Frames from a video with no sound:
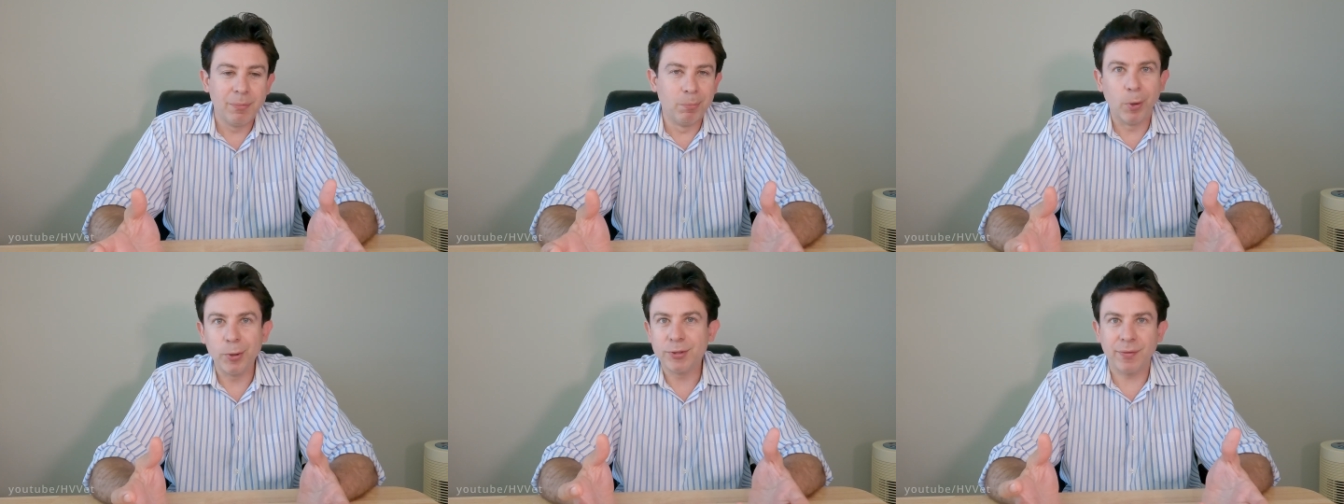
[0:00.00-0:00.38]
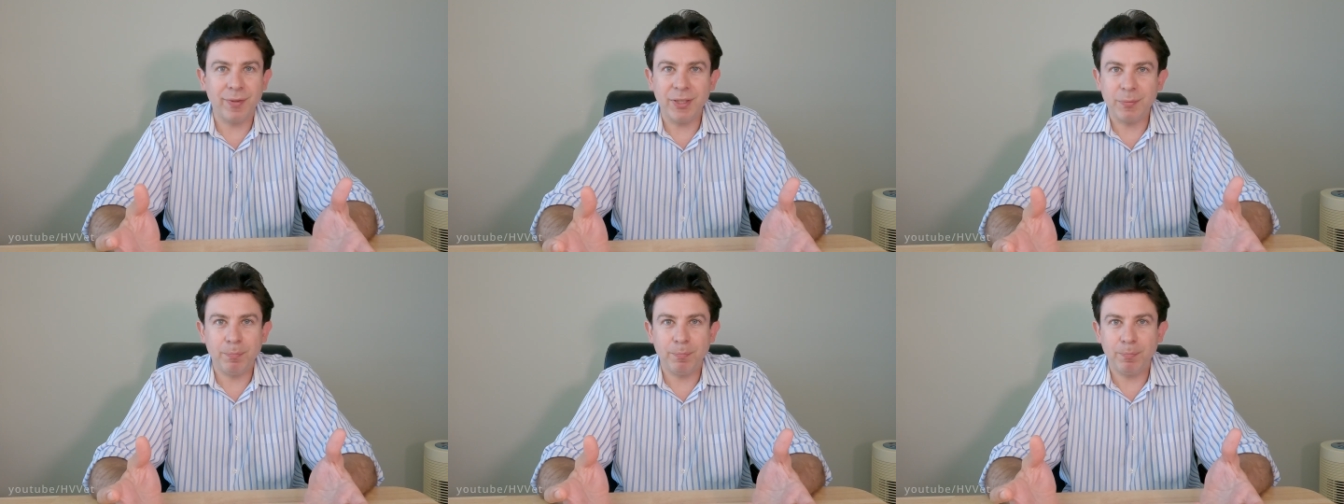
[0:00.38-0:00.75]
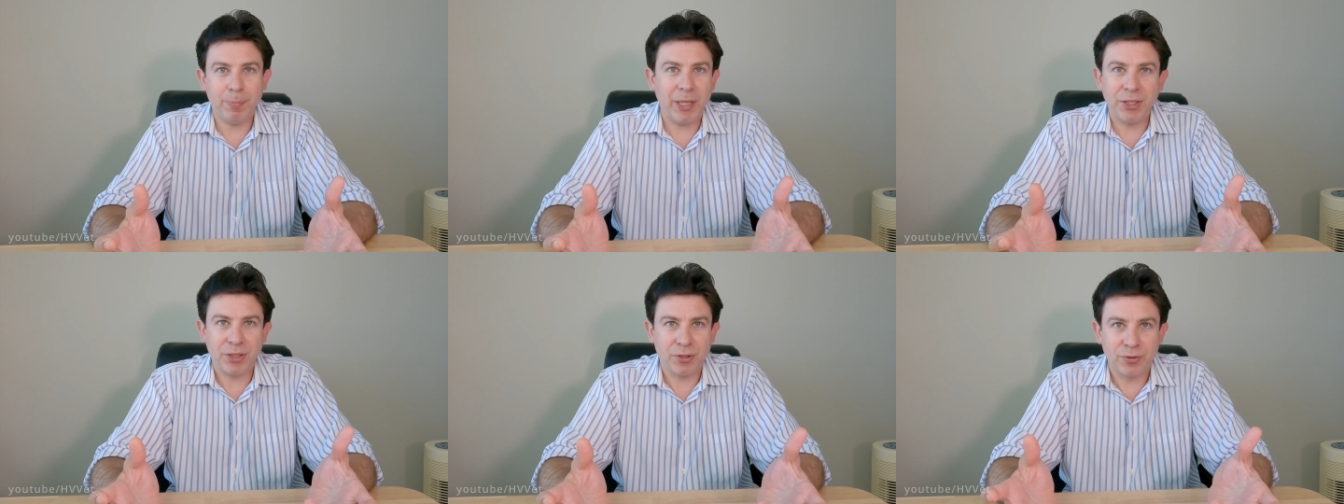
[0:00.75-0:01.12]
most of these
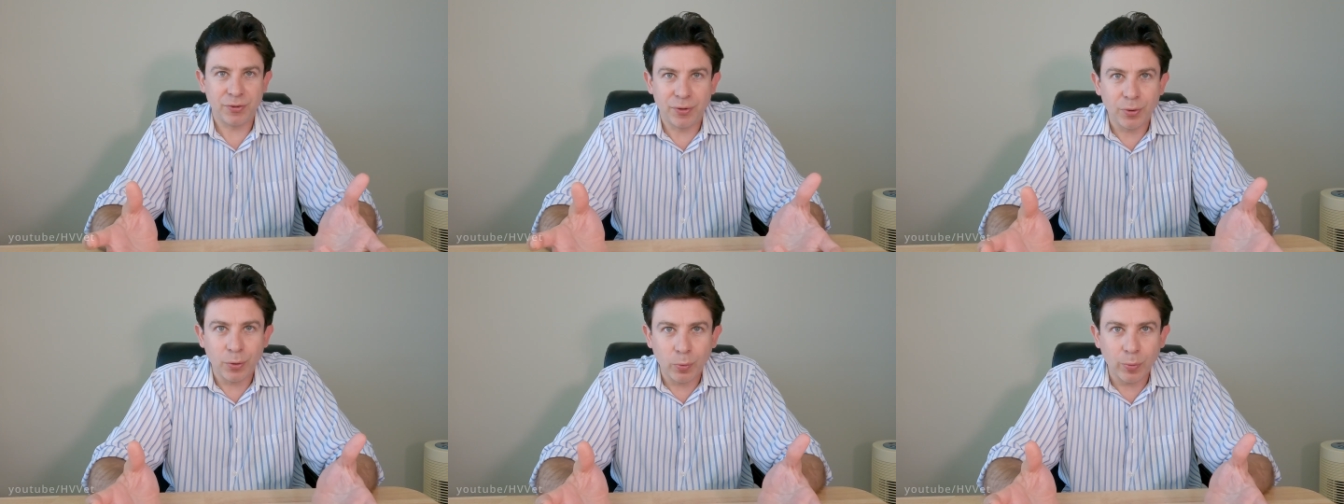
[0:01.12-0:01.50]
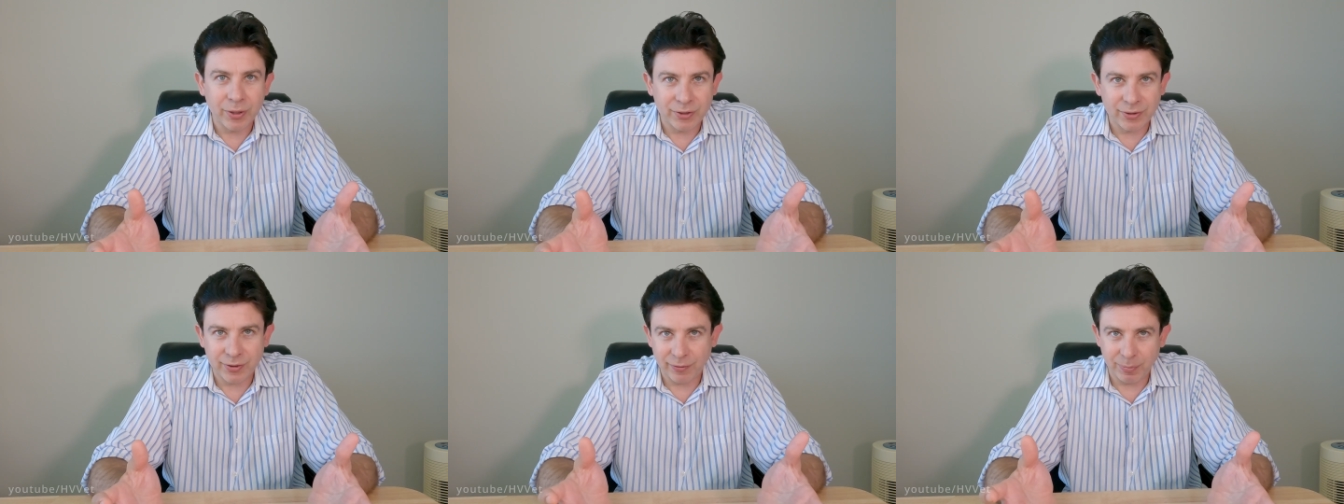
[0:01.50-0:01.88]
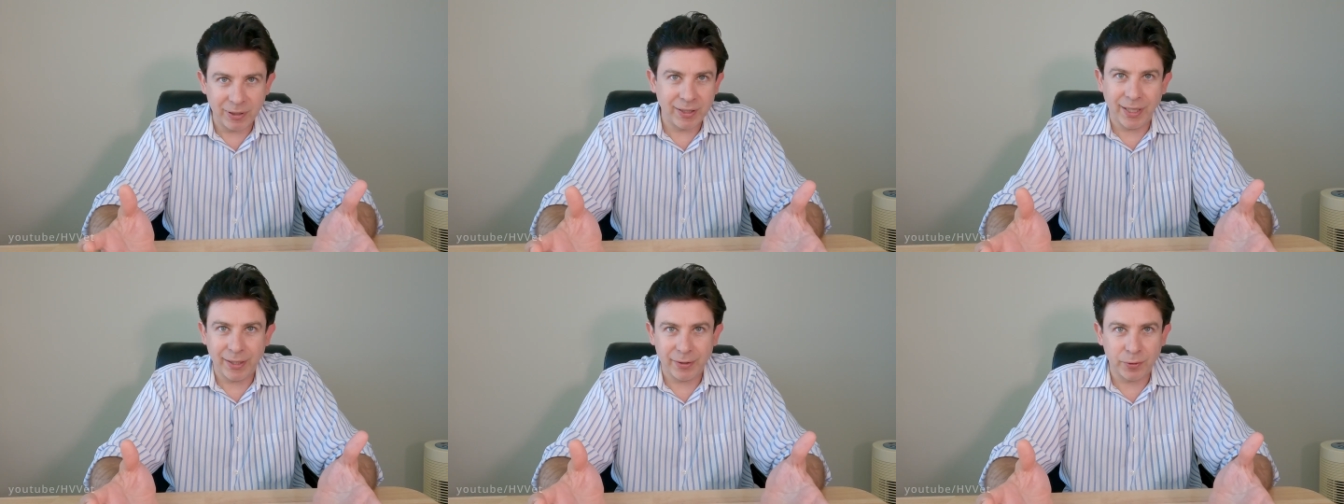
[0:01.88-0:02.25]
patients do once they've
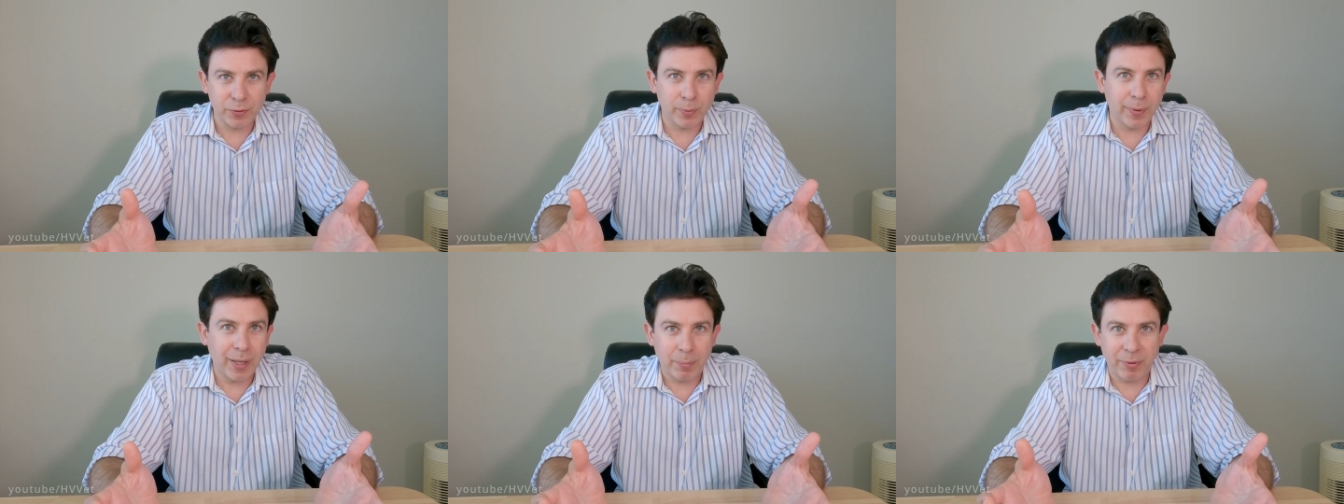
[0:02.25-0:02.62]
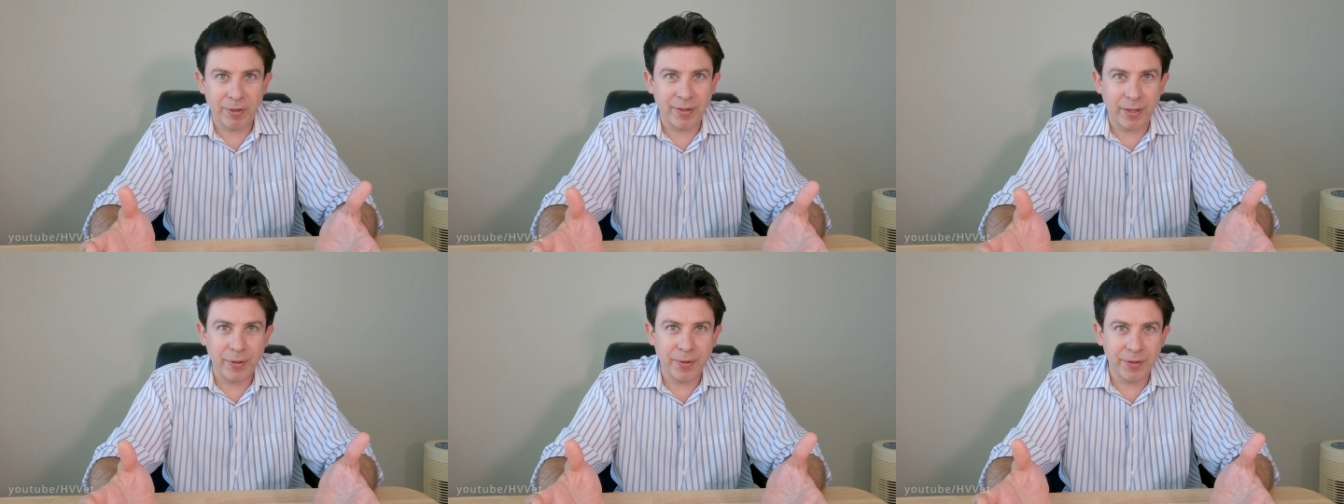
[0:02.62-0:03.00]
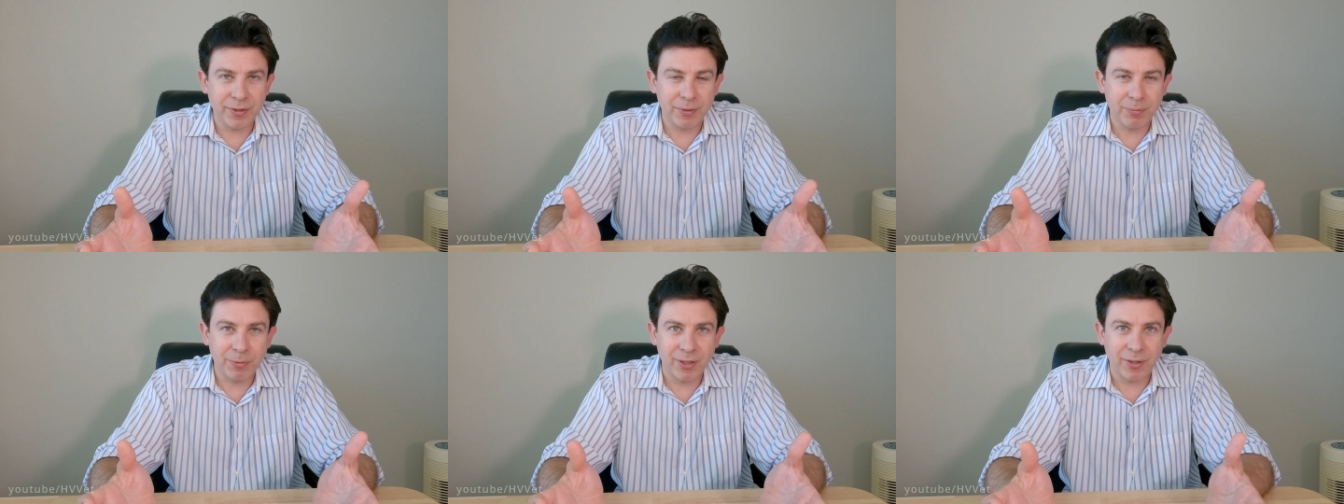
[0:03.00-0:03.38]
been diagnosed with
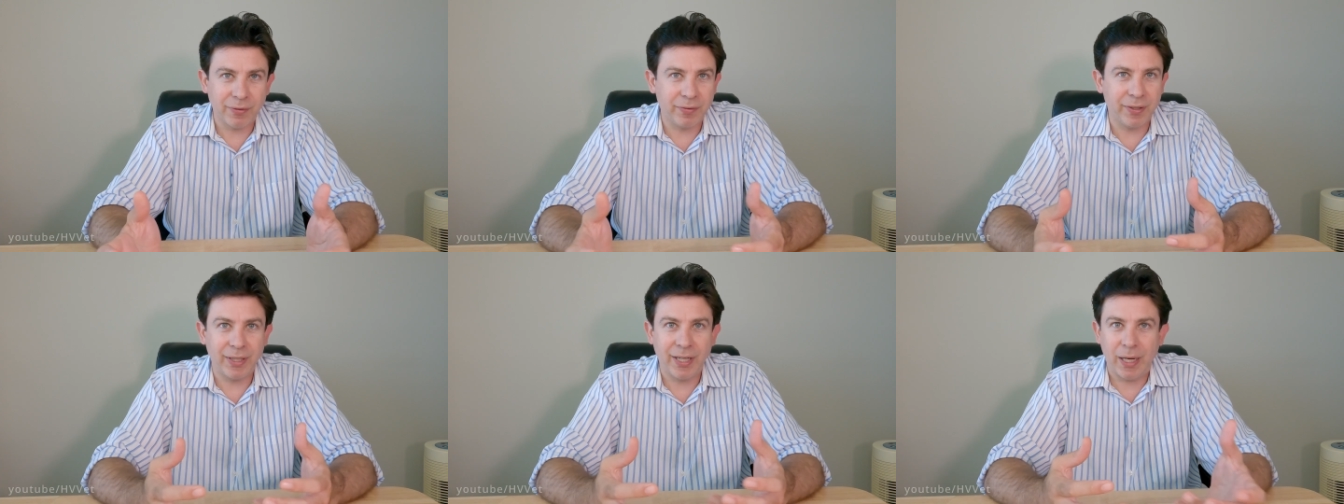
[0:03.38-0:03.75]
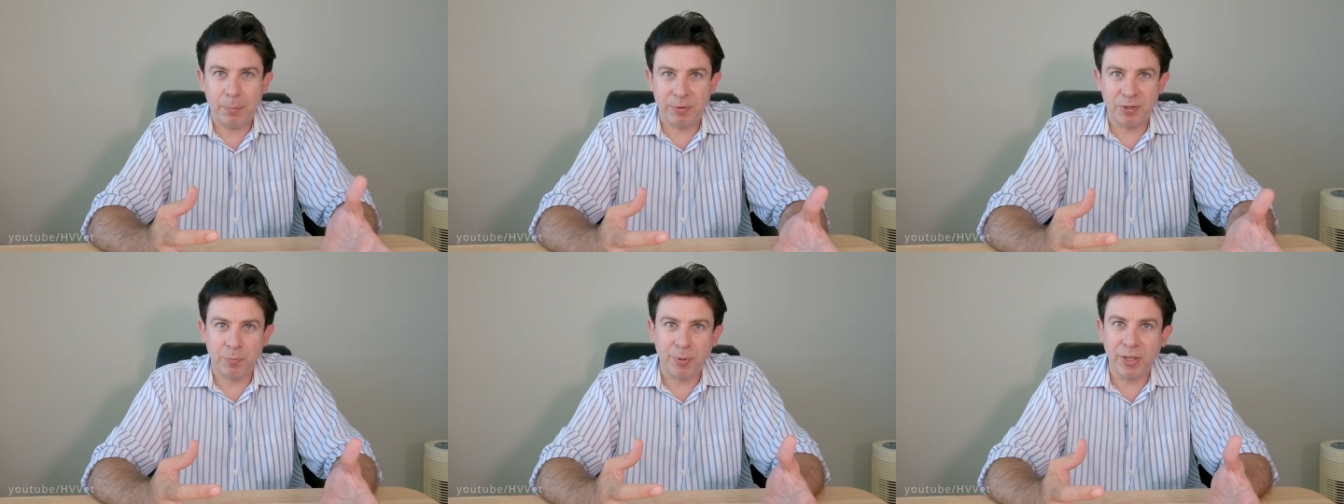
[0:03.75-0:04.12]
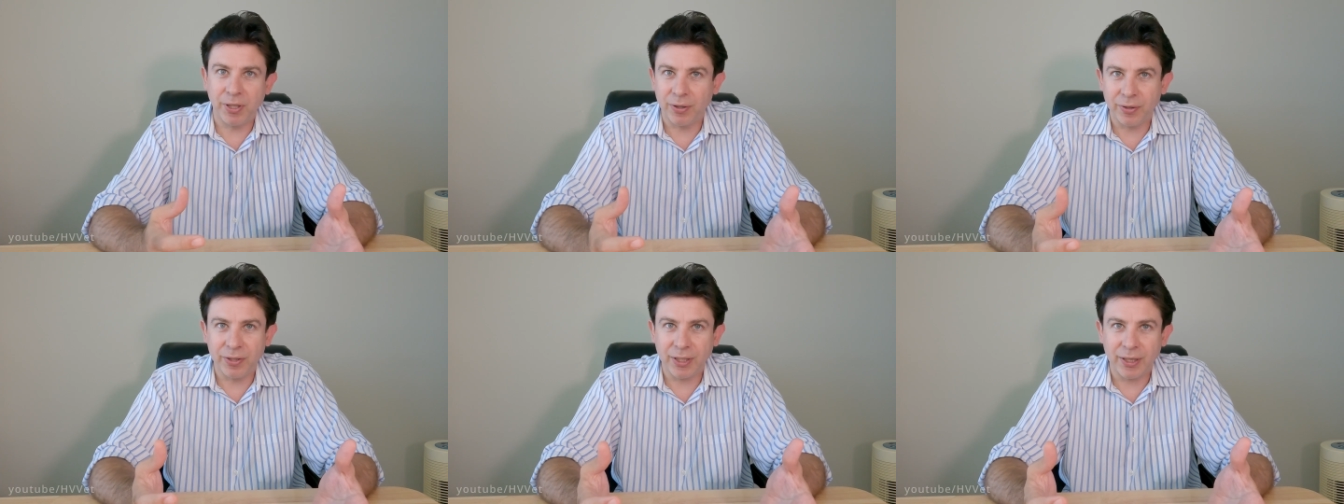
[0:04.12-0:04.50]
hyperthyroidism, because often it happens
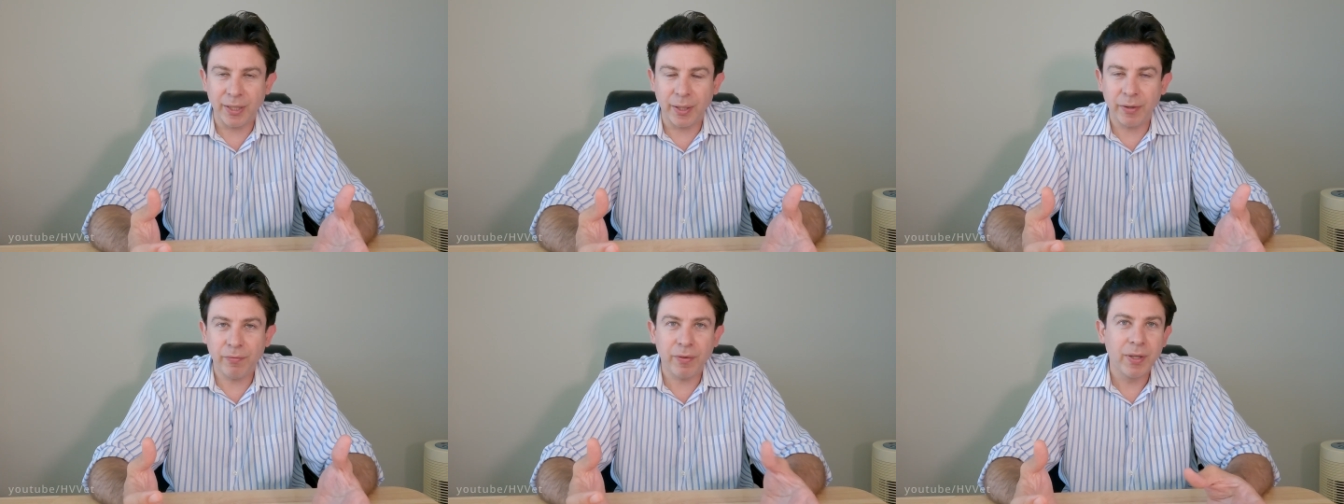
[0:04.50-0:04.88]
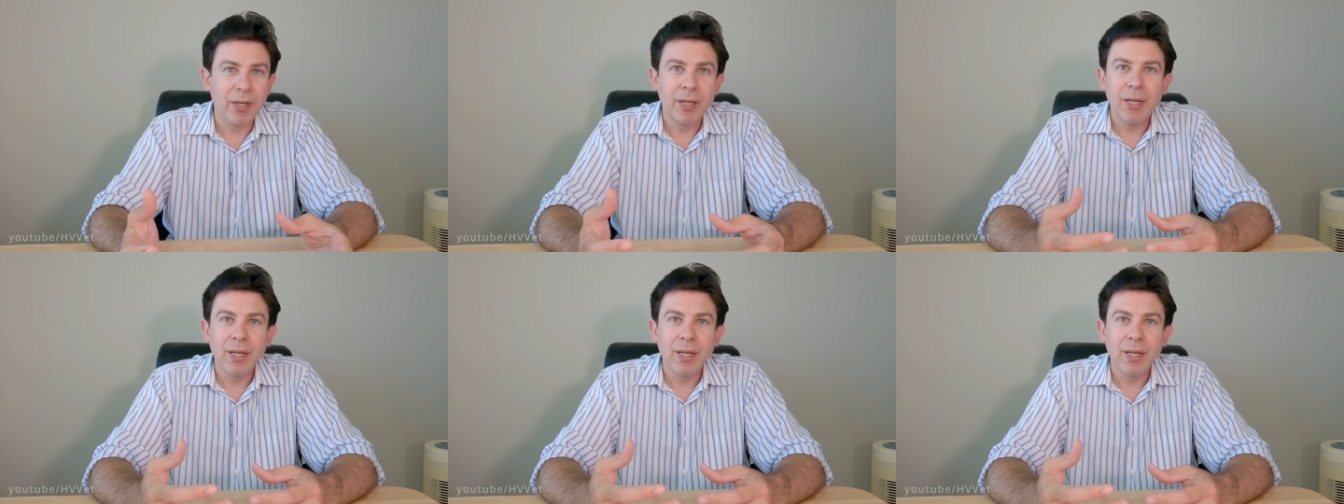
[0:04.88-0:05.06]
pretty early in life,